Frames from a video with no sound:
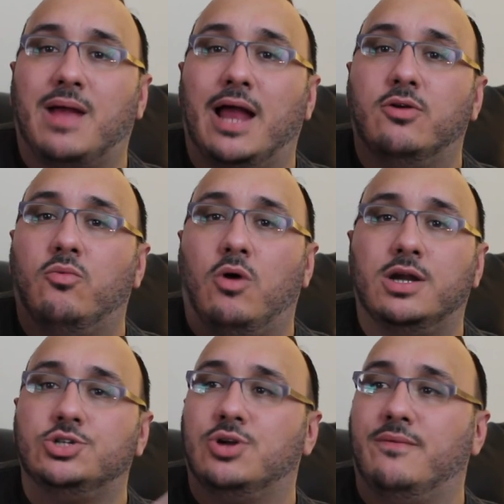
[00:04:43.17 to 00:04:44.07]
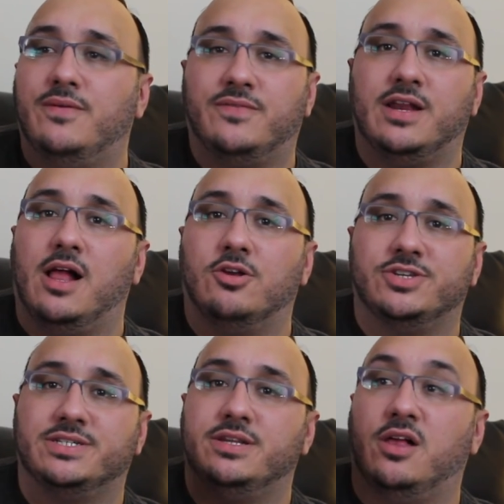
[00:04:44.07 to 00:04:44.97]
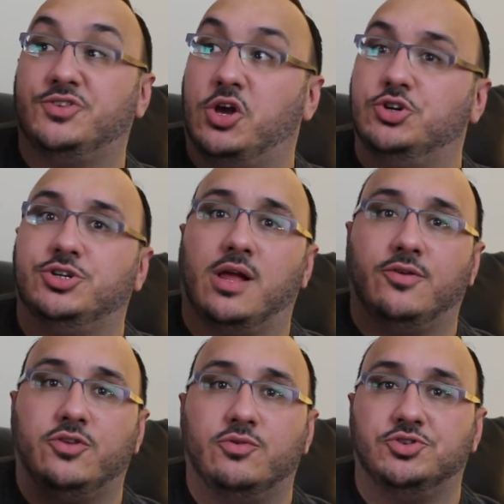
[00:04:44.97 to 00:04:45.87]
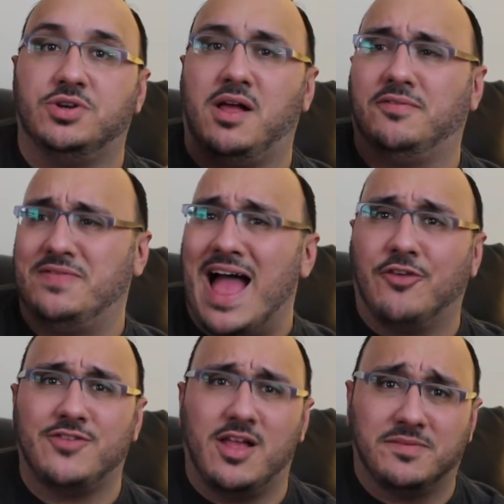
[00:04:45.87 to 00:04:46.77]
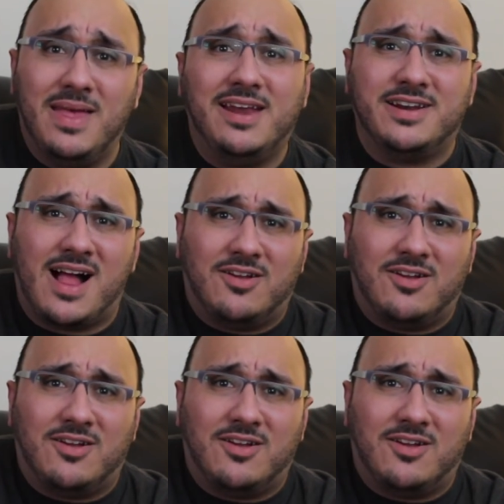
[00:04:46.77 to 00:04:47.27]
I don't wanna drop $50, $60, $100, $200, $1,000, $1 million!